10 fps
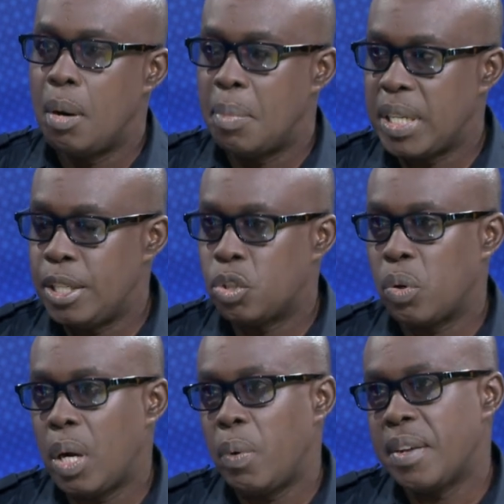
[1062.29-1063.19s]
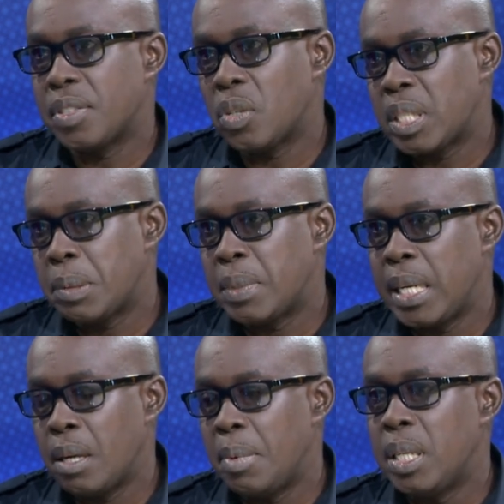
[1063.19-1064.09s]
but ensure that we have
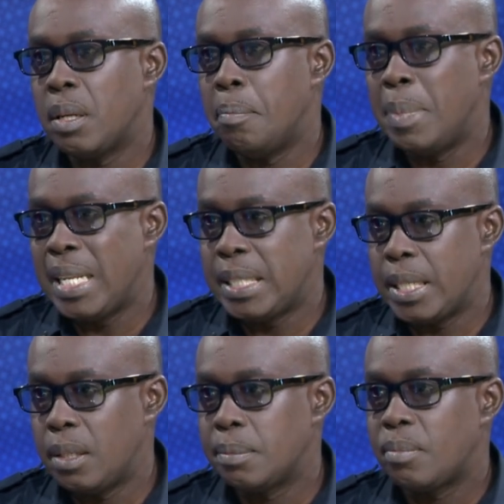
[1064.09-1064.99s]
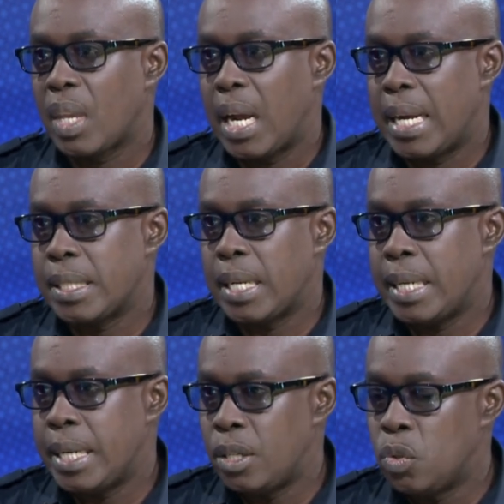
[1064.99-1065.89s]
sustainability built in as,
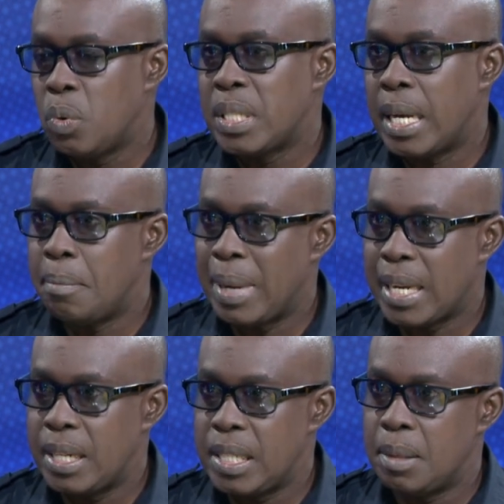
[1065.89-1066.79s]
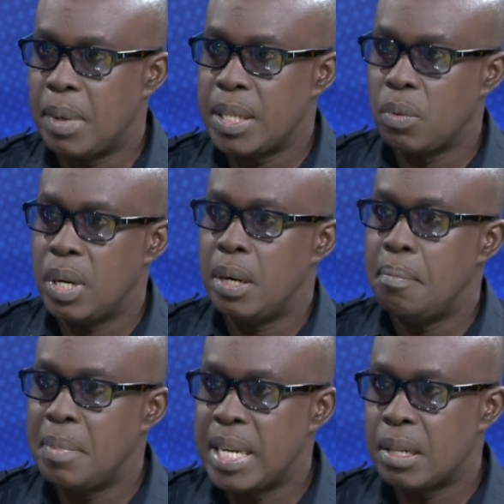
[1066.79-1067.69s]
and then use that mechanism as one of the
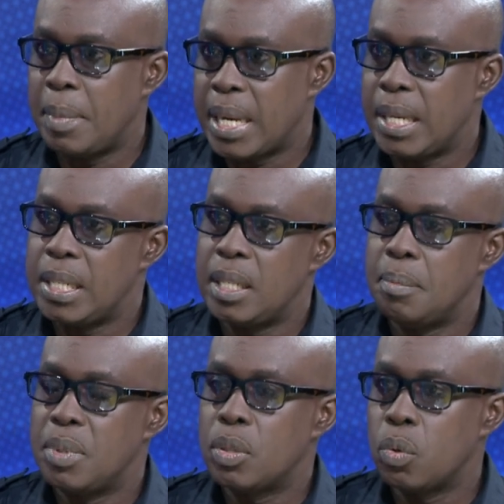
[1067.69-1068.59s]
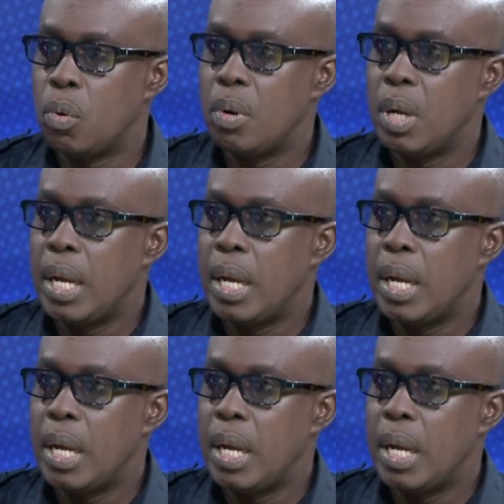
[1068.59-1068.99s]
major mechanisms to